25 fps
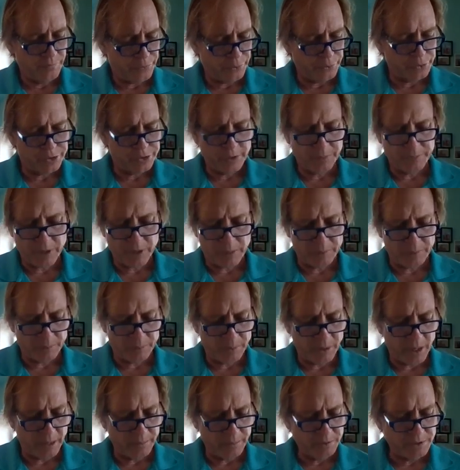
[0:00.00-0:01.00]
through some type of
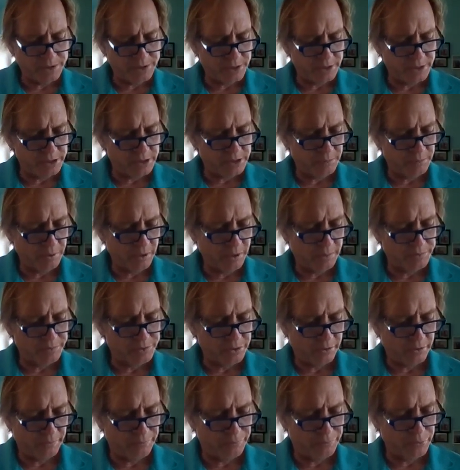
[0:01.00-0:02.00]
piping system.
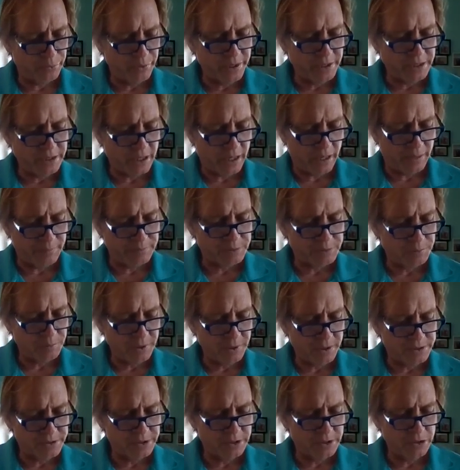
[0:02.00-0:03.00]
Pumps are of 3 types:
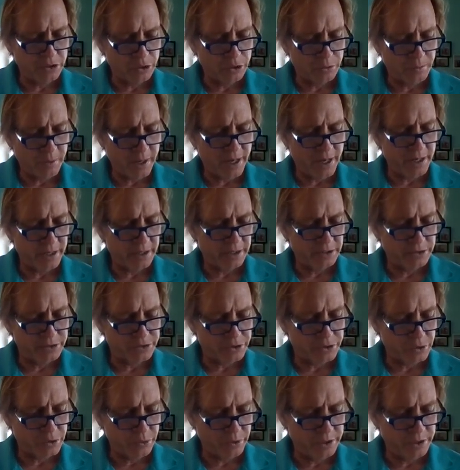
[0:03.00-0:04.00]
piston, pneumatic, and
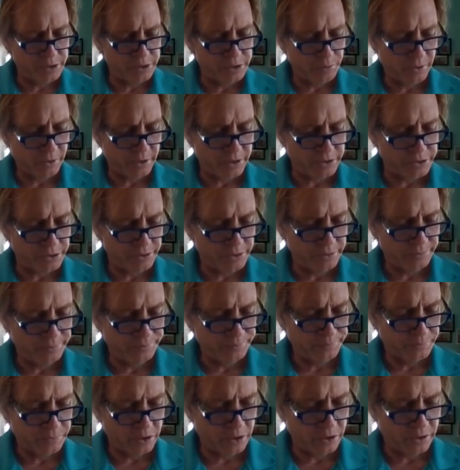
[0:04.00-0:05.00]
squeeze pressure.
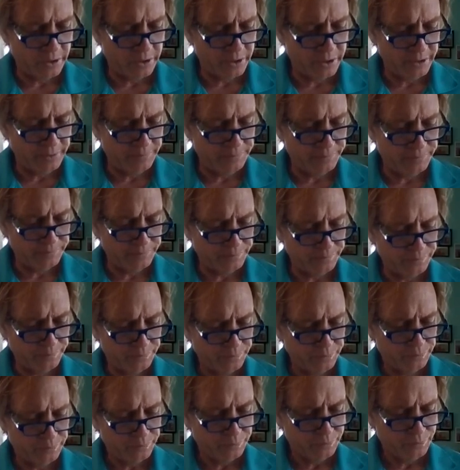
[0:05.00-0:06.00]
All right.
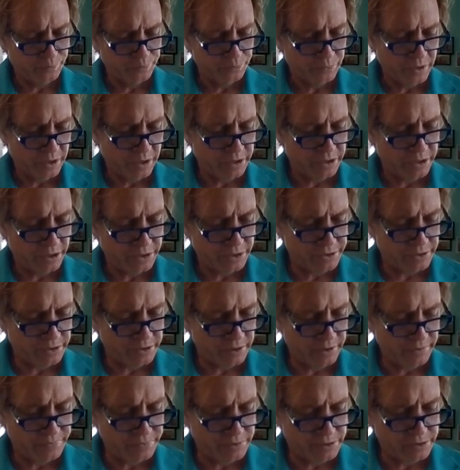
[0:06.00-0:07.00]

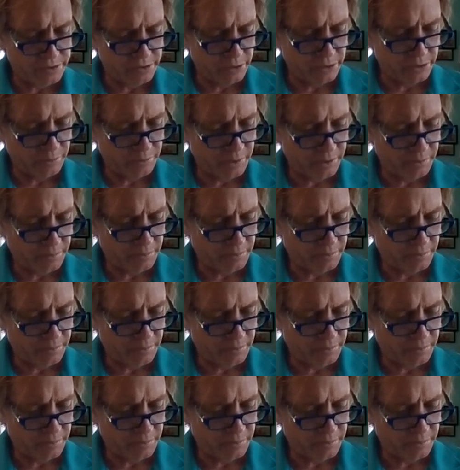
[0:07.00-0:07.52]
It gives us a little bit